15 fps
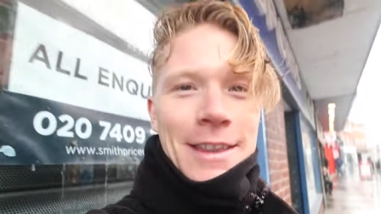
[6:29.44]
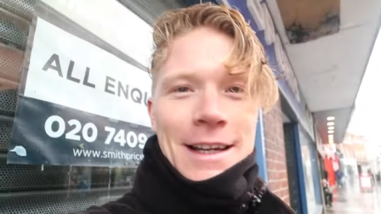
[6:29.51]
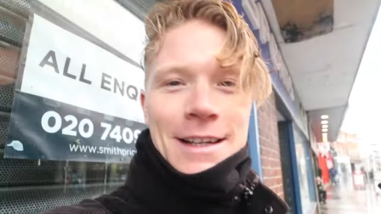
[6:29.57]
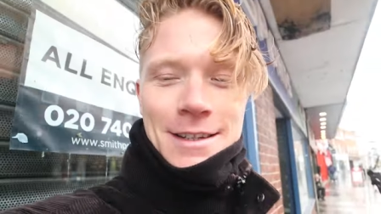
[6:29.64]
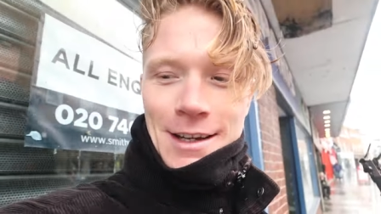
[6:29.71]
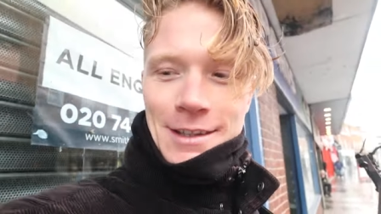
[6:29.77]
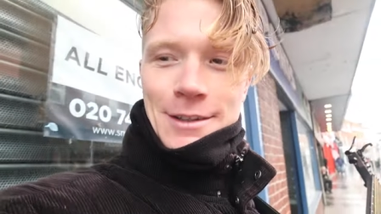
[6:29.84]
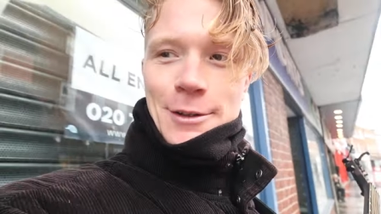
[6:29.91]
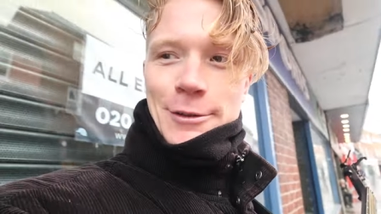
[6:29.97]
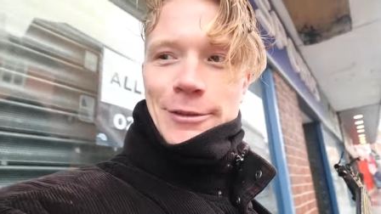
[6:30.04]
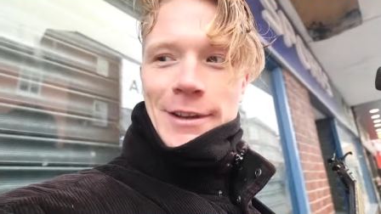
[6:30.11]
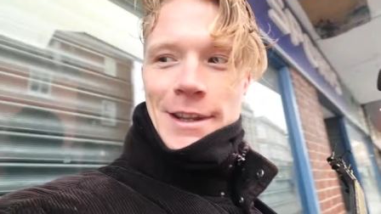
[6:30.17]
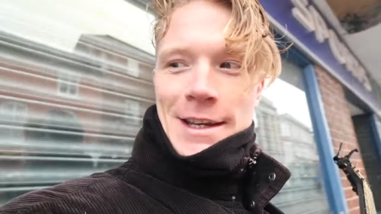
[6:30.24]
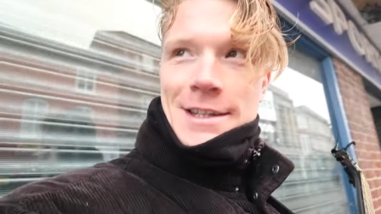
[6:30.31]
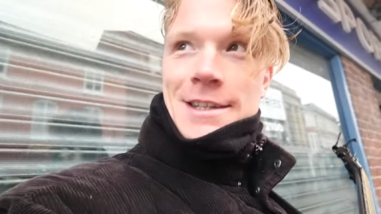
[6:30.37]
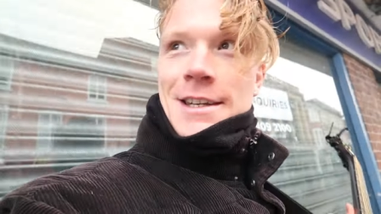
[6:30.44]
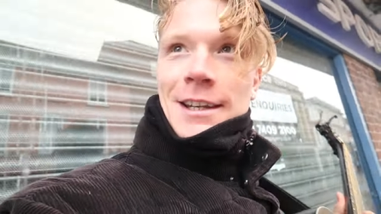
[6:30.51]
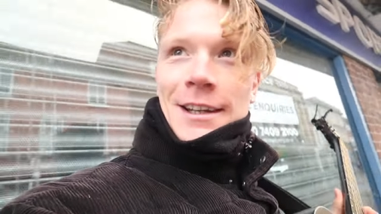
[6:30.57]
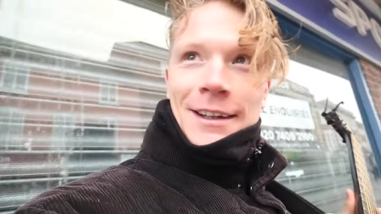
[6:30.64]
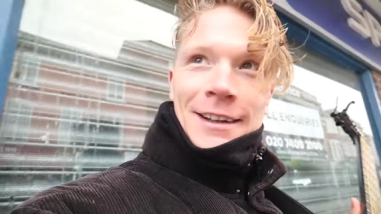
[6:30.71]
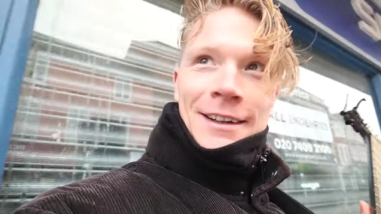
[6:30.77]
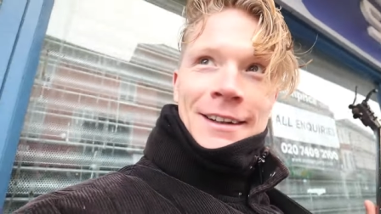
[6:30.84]
things I do for
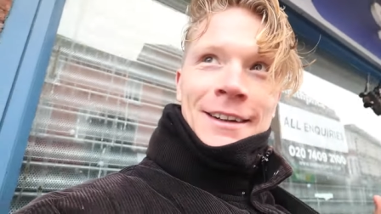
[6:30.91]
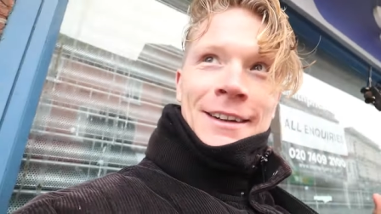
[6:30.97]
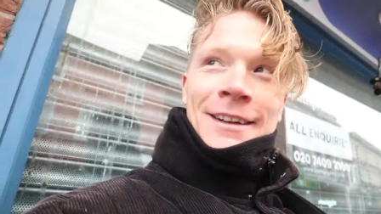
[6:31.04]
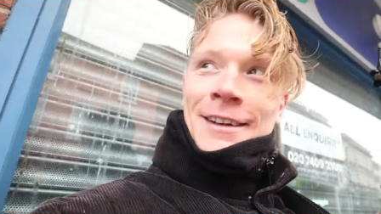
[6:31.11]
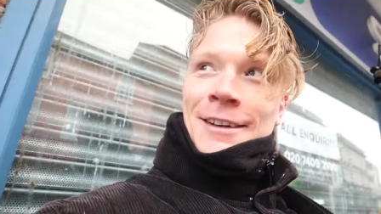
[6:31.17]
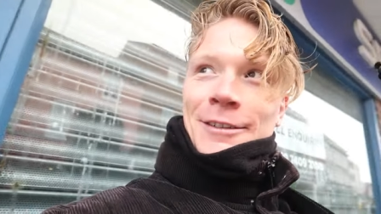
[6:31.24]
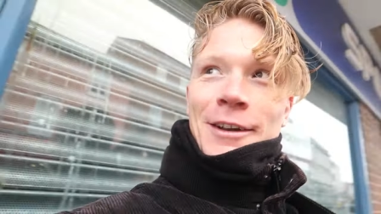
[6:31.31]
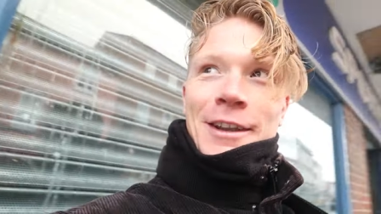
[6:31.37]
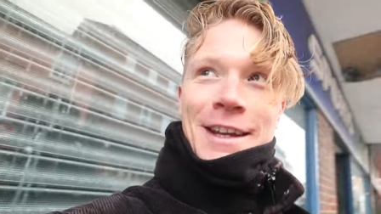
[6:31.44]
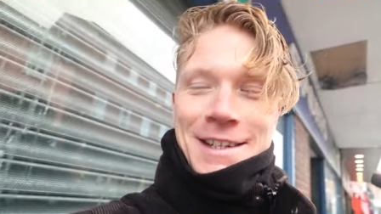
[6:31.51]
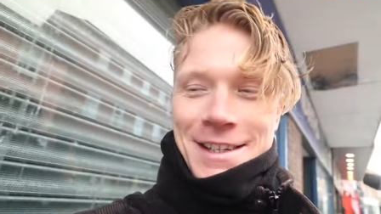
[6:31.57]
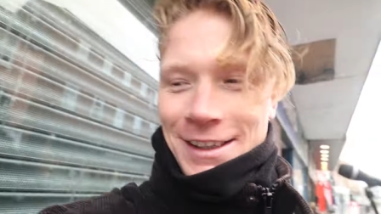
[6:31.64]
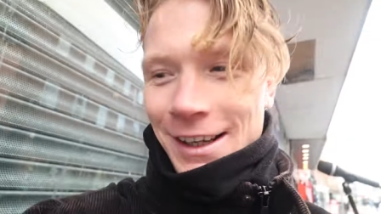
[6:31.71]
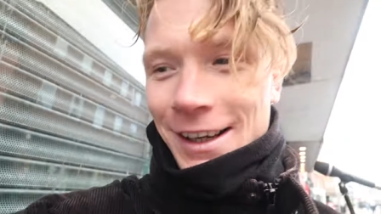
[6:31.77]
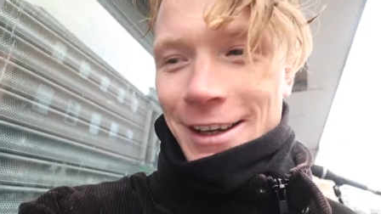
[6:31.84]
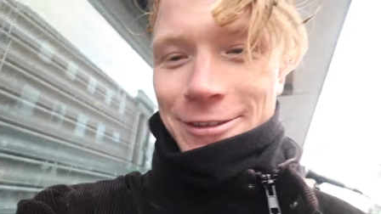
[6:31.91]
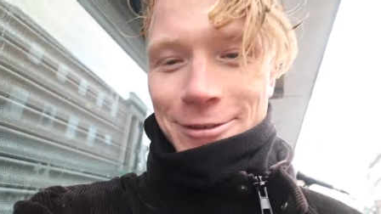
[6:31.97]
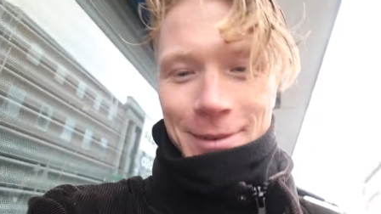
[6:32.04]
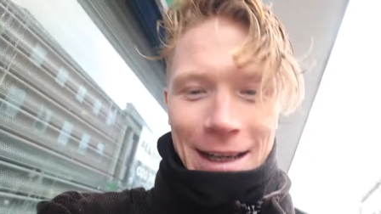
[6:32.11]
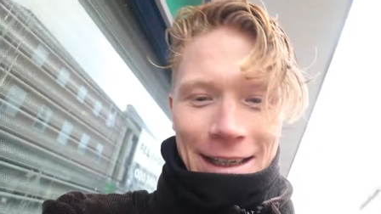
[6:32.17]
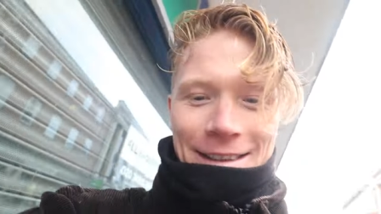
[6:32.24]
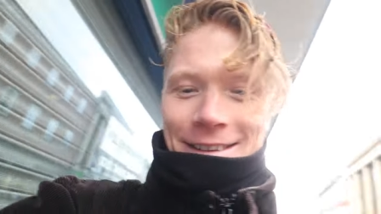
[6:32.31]
this, for this
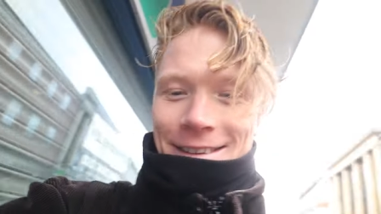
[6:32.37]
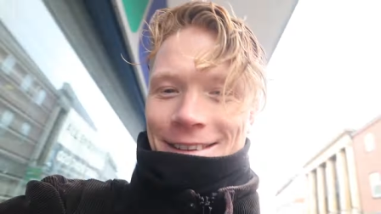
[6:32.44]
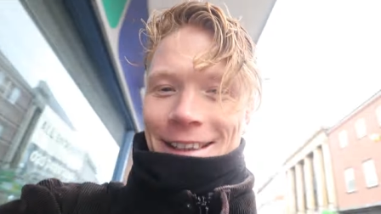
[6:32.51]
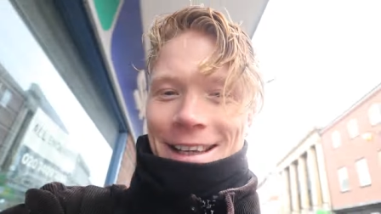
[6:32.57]
life, man.